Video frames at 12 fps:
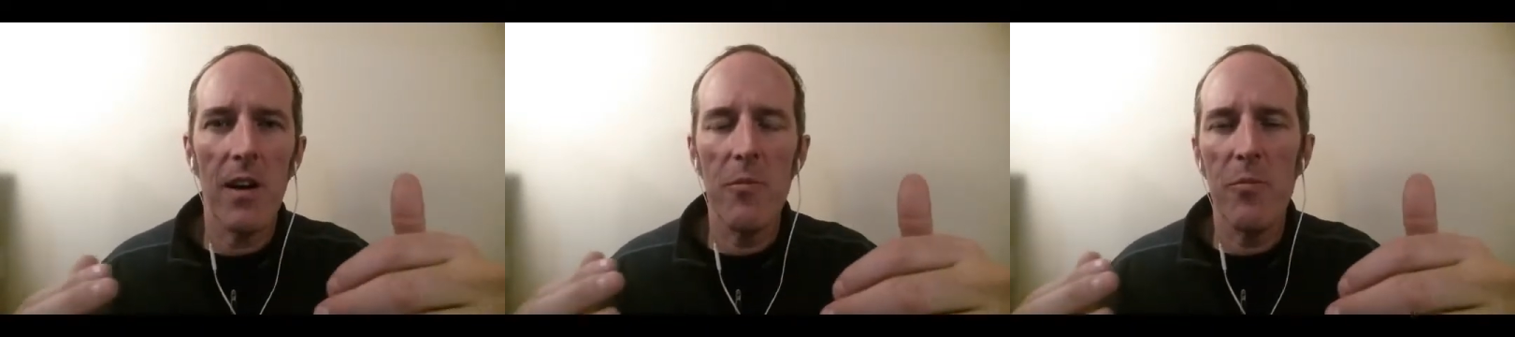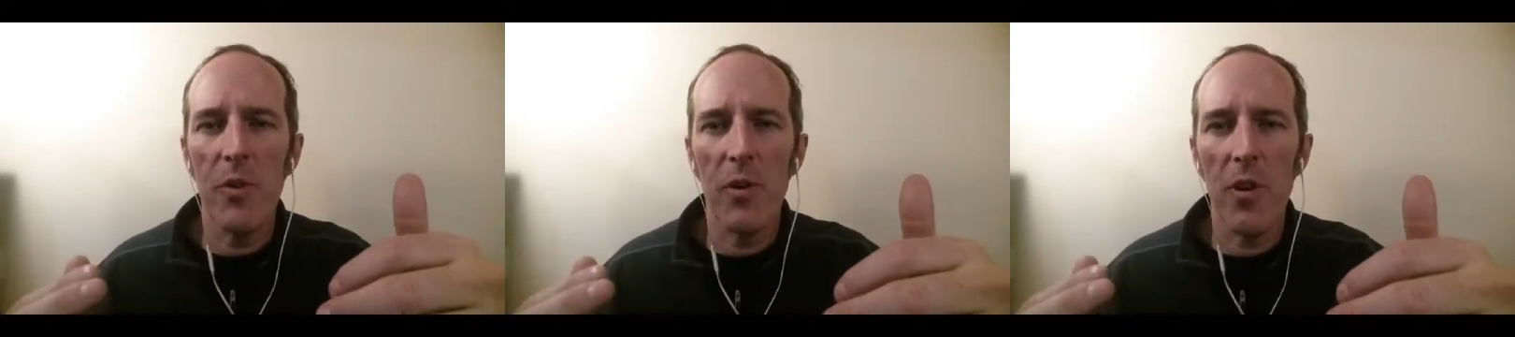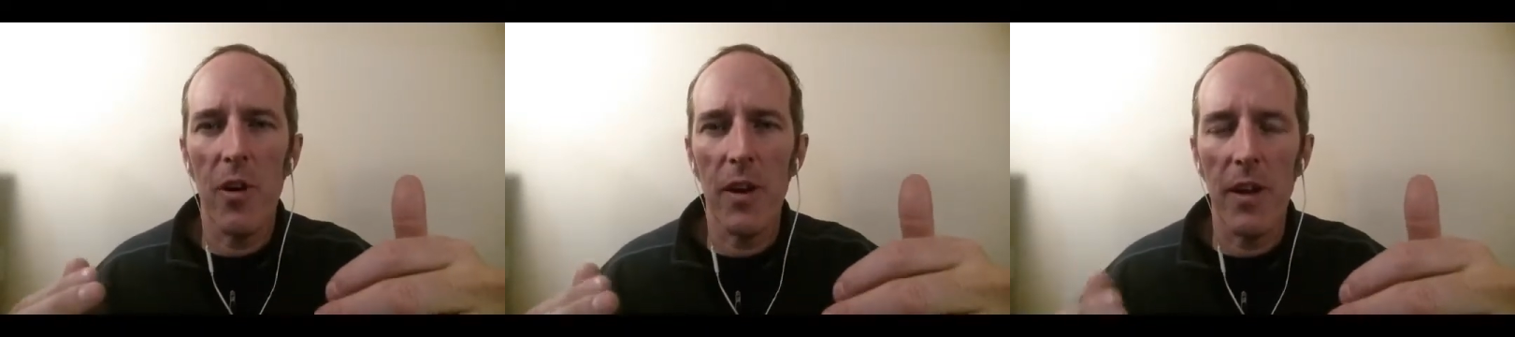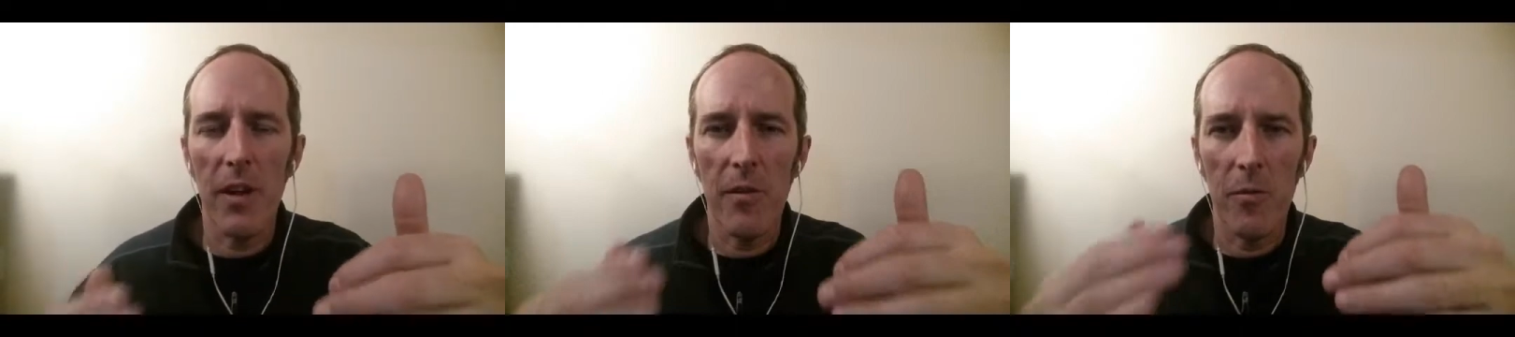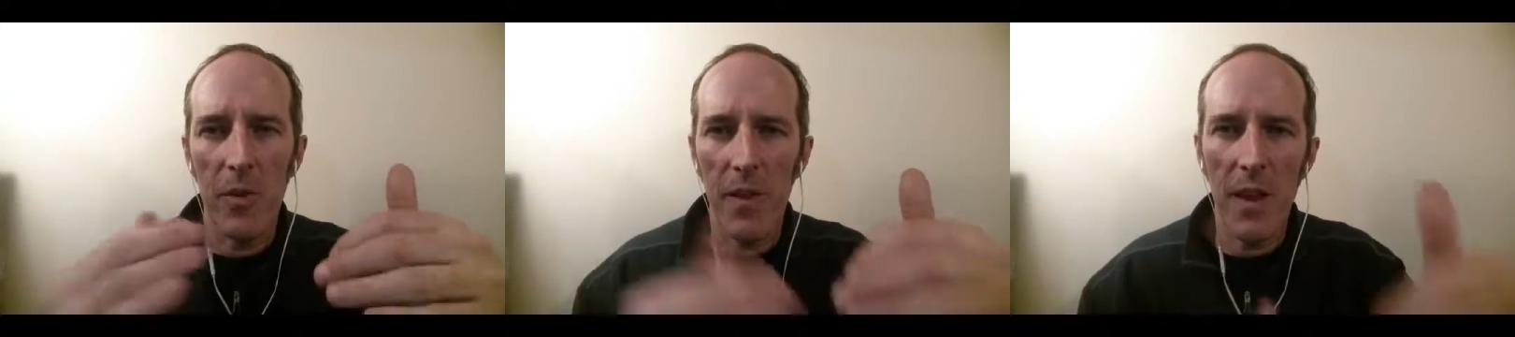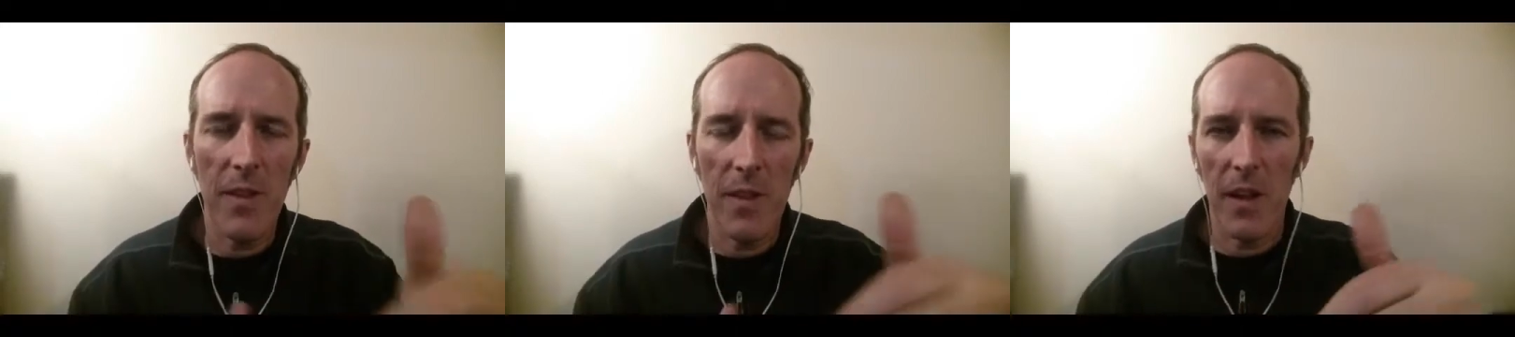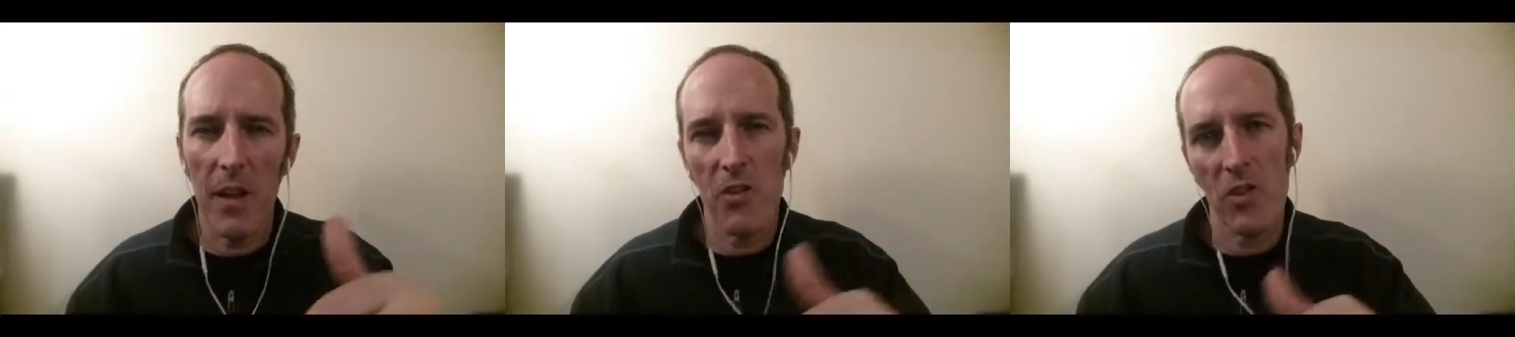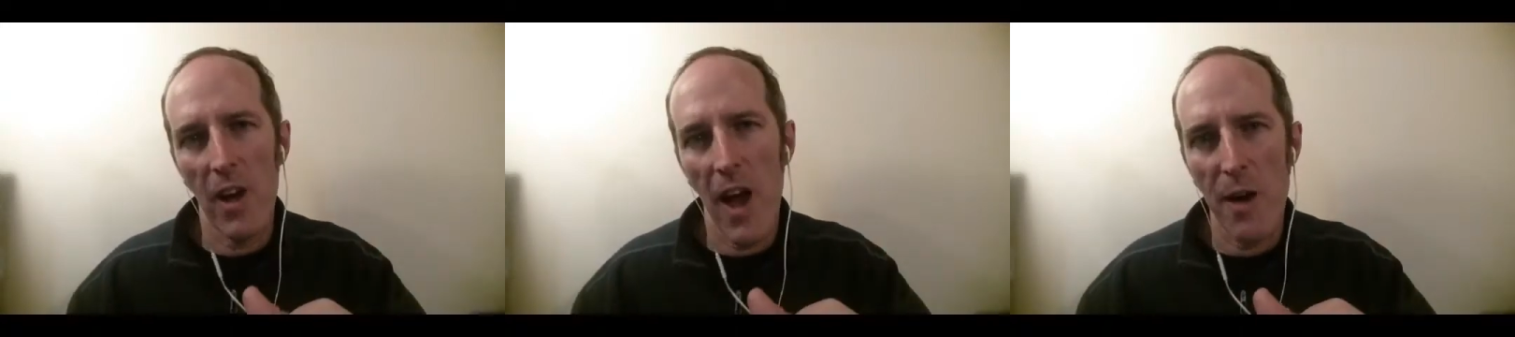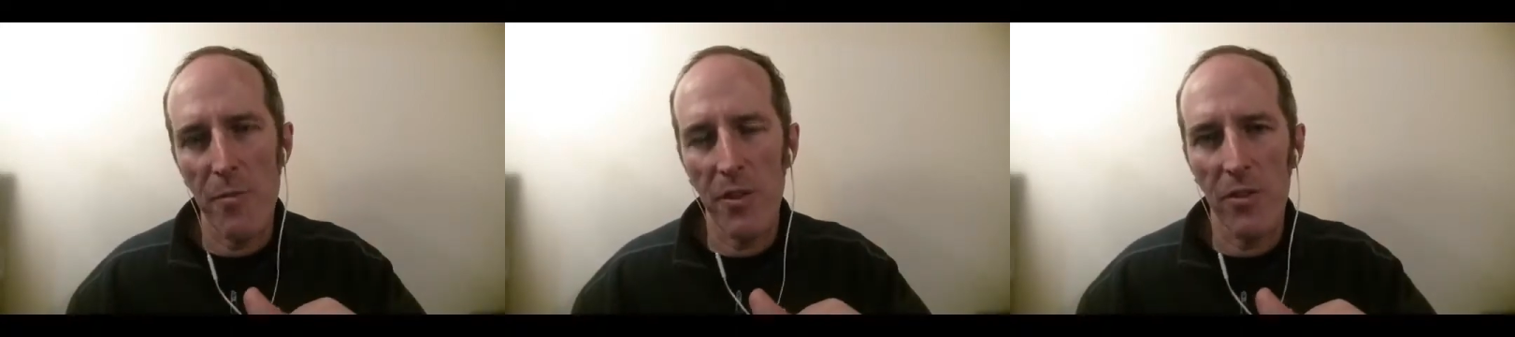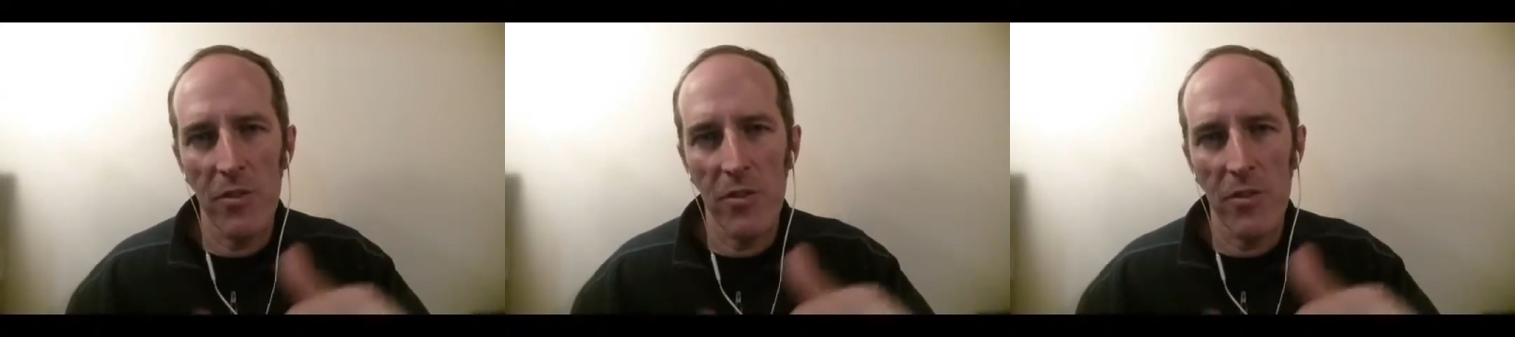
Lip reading: input on it and when they think it should happen.